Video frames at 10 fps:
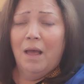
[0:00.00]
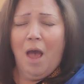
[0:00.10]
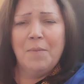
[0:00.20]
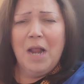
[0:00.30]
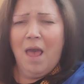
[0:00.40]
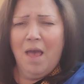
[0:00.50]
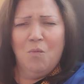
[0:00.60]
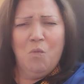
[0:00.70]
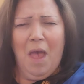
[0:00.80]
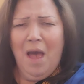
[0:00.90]
I mean,
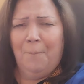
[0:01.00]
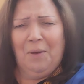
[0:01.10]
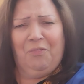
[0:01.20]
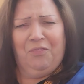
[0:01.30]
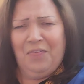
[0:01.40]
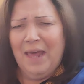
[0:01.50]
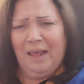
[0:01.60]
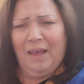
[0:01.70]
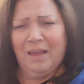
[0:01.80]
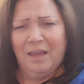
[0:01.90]
how
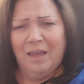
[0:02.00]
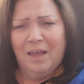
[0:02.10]
pathetic.